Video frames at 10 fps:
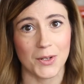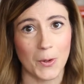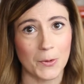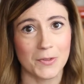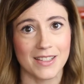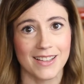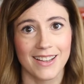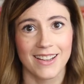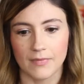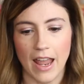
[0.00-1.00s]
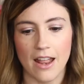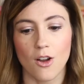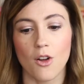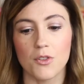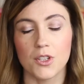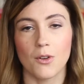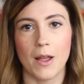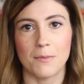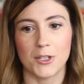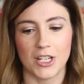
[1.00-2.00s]
quotes. And also,
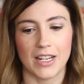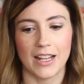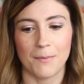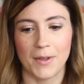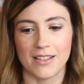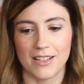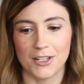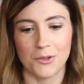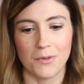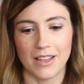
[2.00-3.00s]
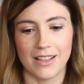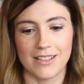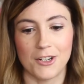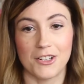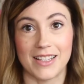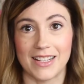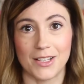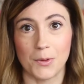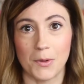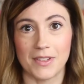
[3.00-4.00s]
I'm cheating because I just realized there are
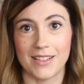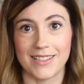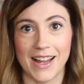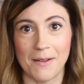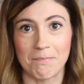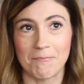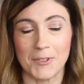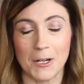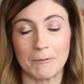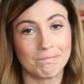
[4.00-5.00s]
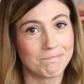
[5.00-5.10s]
6 quotes this time, so.